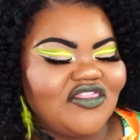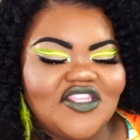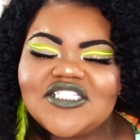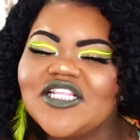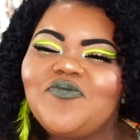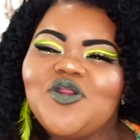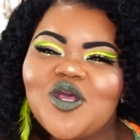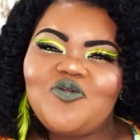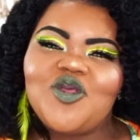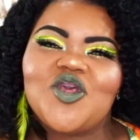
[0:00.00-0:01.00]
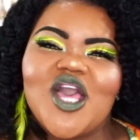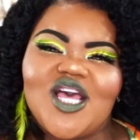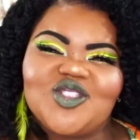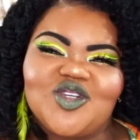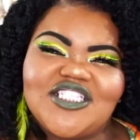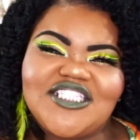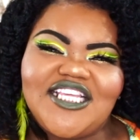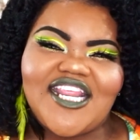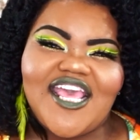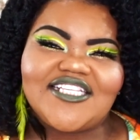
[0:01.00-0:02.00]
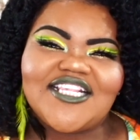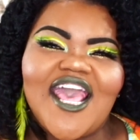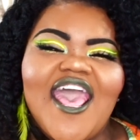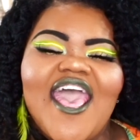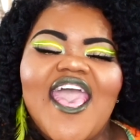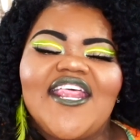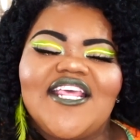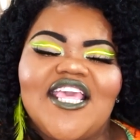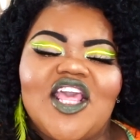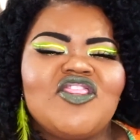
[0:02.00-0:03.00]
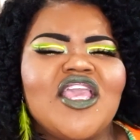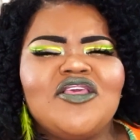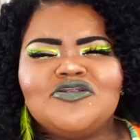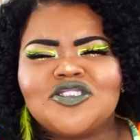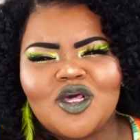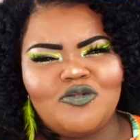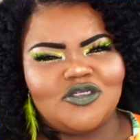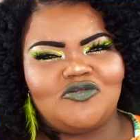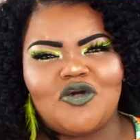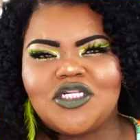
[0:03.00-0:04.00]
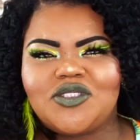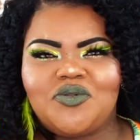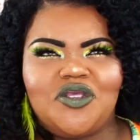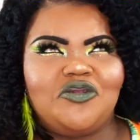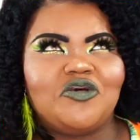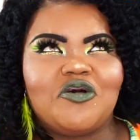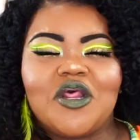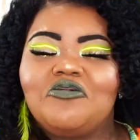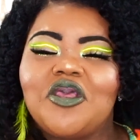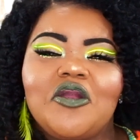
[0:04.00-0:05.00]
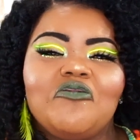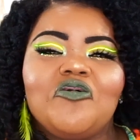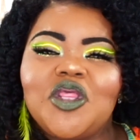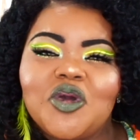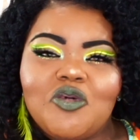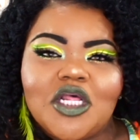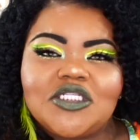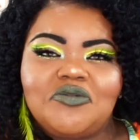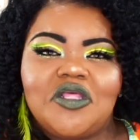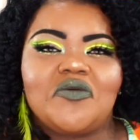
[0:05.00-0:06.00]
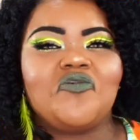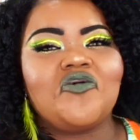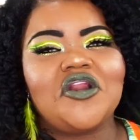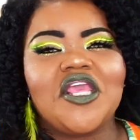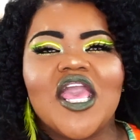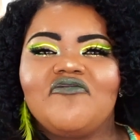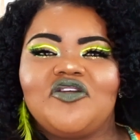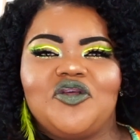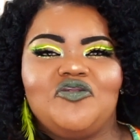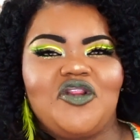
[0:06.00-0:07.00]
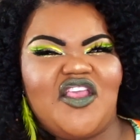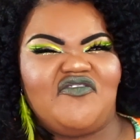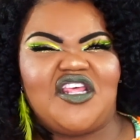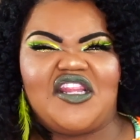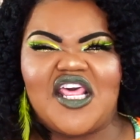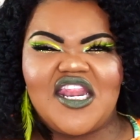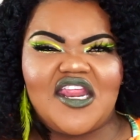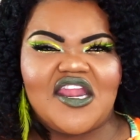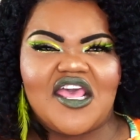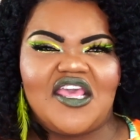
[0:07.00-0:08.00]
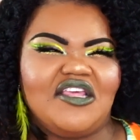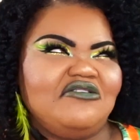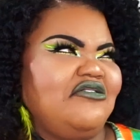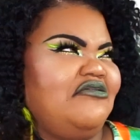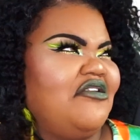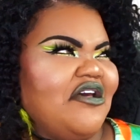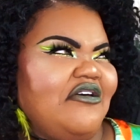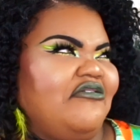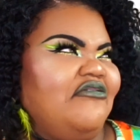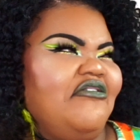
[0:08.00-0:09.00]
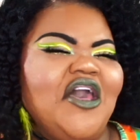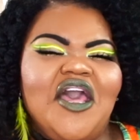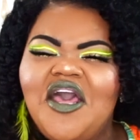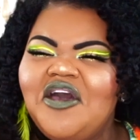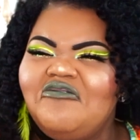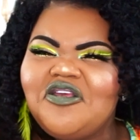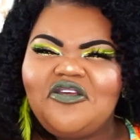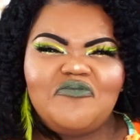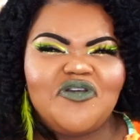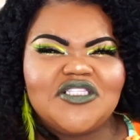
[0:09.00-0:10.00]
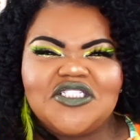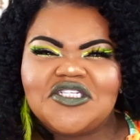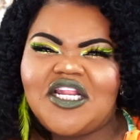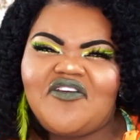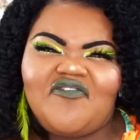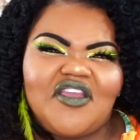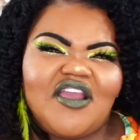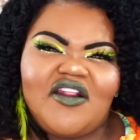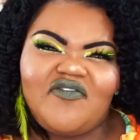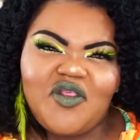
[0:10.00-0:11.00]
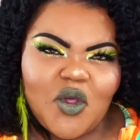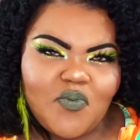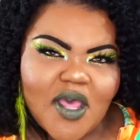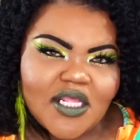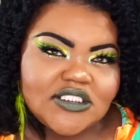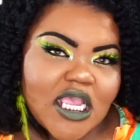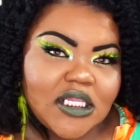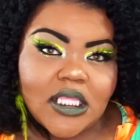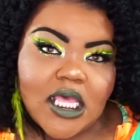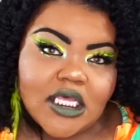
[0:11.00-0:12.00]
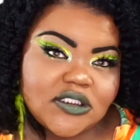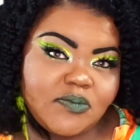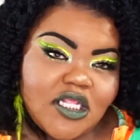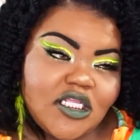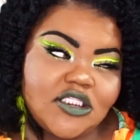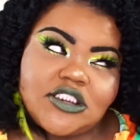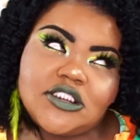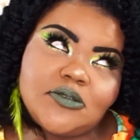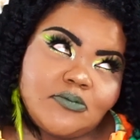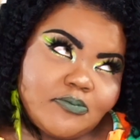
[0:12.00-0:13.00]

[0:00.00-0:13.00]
just let me know what you guys want to see next. And again, thank you so much for watching me. You know, I don't care when you watch me, in the morning, afternoon, evening, late at night. You know, when you're busy trying to figure out if you're going to buy Jacqueline Cosmetics,